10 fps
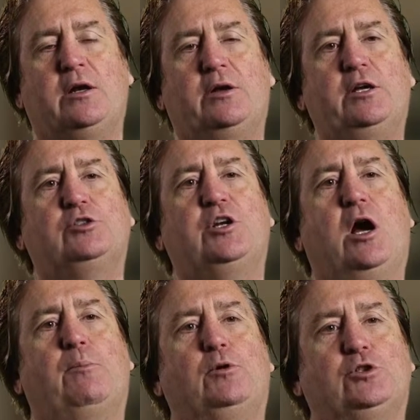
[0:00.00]
Now here's an
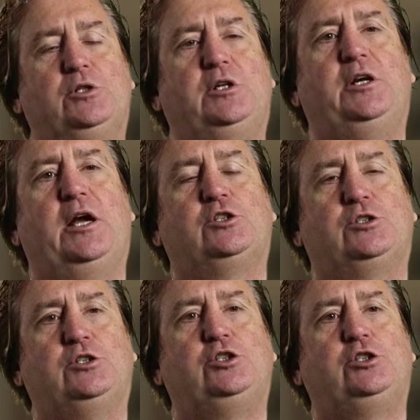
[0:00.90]
opportunity to
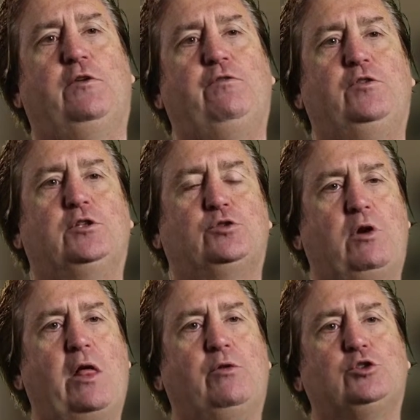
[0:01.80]
actually shift this
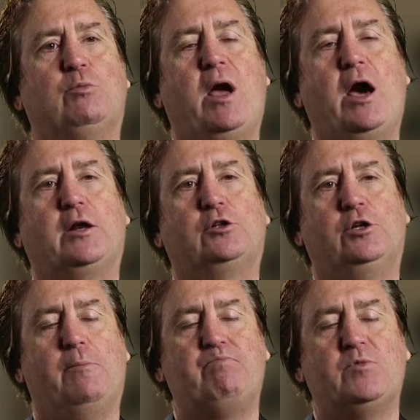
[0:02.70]
rather
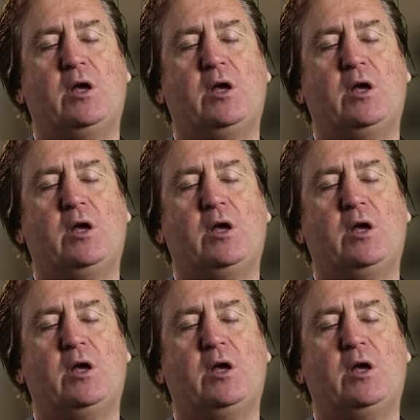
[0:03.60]
dramatically.